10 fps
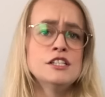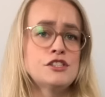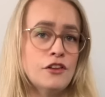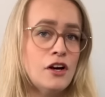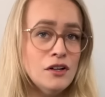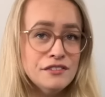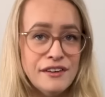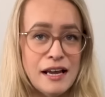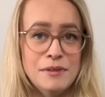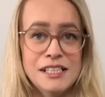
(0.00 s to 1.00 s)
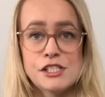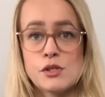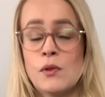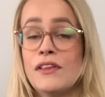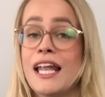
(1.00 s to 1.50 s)
So the Gault family
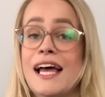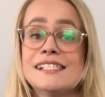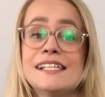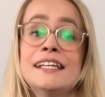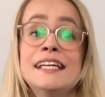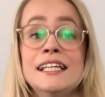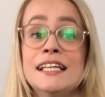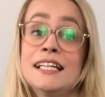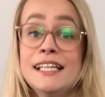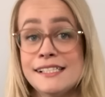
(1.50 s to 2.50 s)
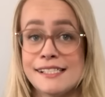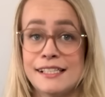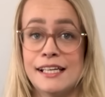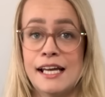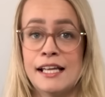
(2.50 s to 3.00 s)
sold the land to Neely
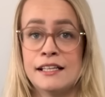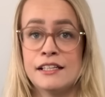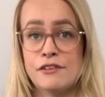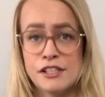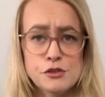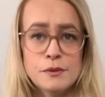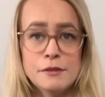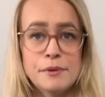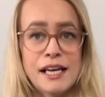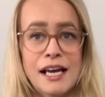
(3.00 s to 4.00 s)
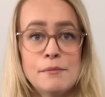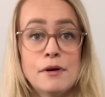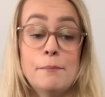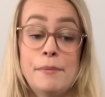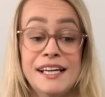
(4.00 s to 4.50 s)
Lindsay and eventually became
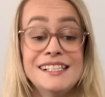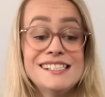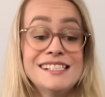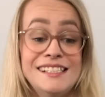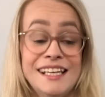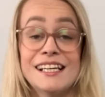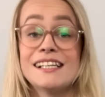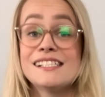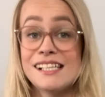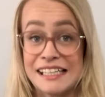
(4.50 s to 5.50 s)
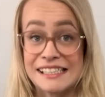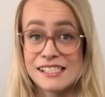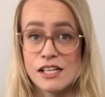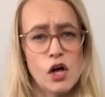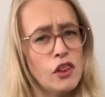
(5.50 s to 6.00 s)
a pay-to-dig
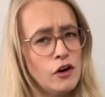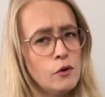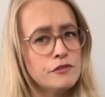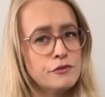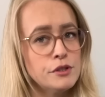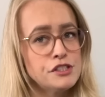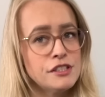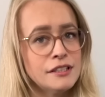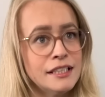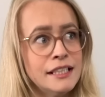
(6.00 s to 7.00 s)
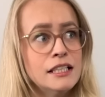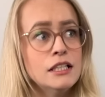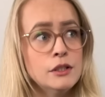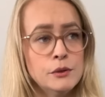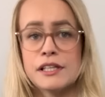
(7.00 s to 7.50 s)
site, although unfortunately
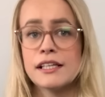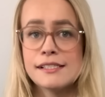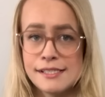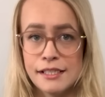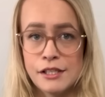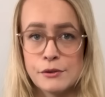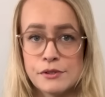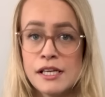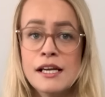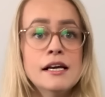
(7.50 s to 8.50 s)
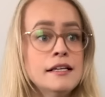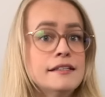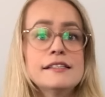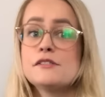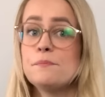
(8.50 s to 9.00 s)
looting continued,
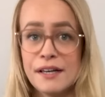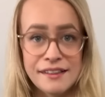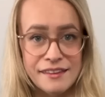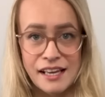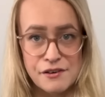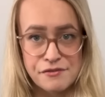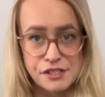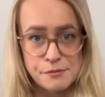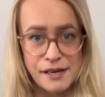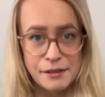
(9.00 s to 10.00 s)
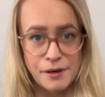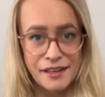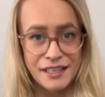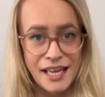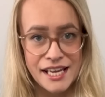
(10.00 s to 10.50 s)
despite the efforts made by
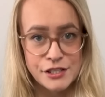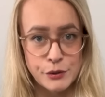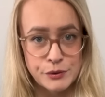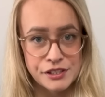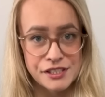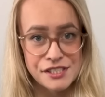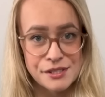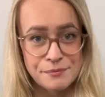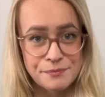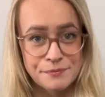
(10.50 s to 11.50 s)
the landowners.